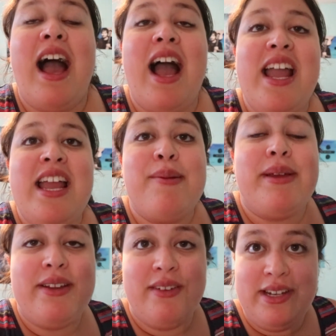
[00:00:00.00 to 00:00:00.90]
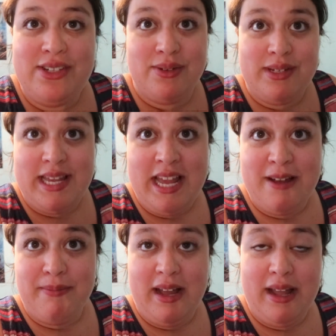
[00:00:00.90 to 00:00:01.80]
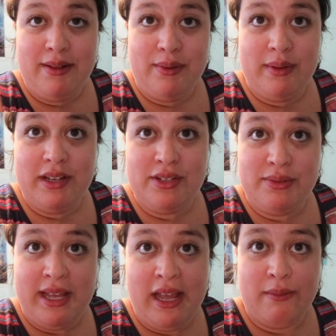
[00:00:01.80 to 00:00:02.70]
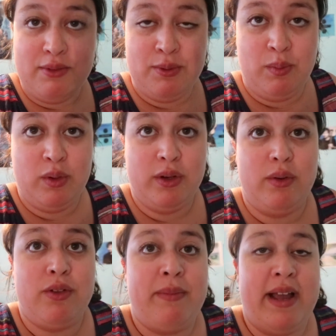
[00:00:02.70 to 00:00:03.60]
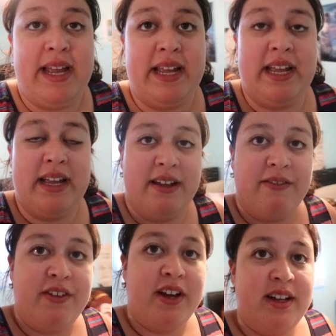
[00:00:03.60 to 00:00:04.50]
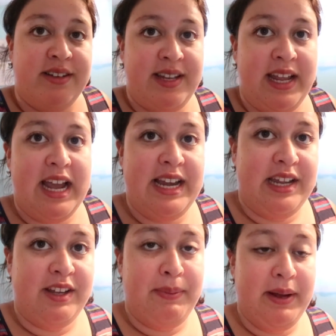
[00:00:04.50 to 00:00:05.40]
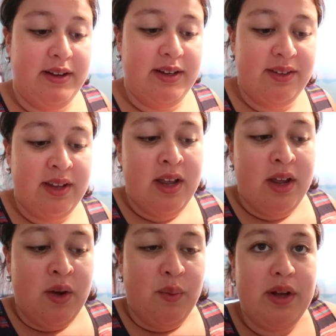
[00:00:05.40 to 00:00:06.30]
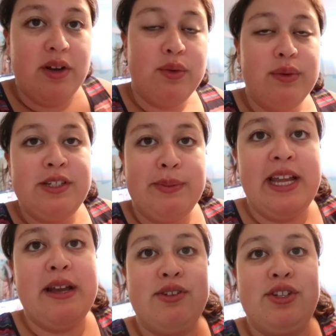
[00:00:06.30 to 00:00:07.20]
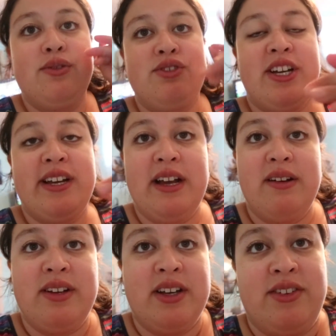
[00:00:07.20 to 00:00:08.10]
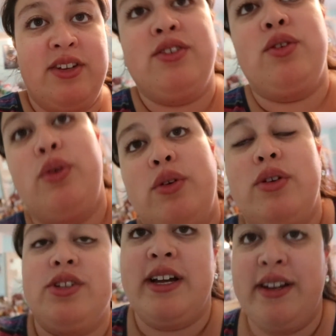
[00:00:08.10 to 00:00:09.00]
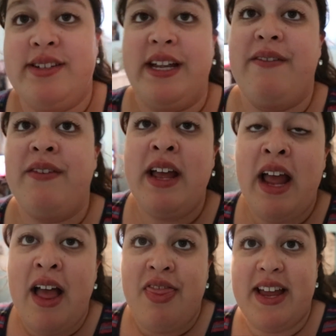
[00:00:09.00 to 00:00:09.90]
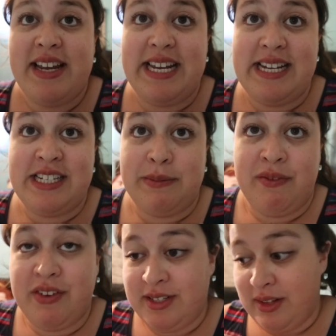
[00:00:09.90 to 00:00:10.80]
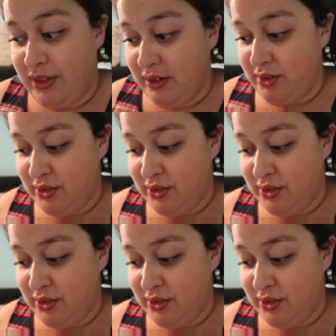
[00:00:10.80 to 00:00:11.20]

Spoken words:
I am getting ready to go to camp. I am going to camp tomorrow with my fiance and his parents. We are going to my camp to check it out because there's a whole ton of stuff that needs to be fixed up there.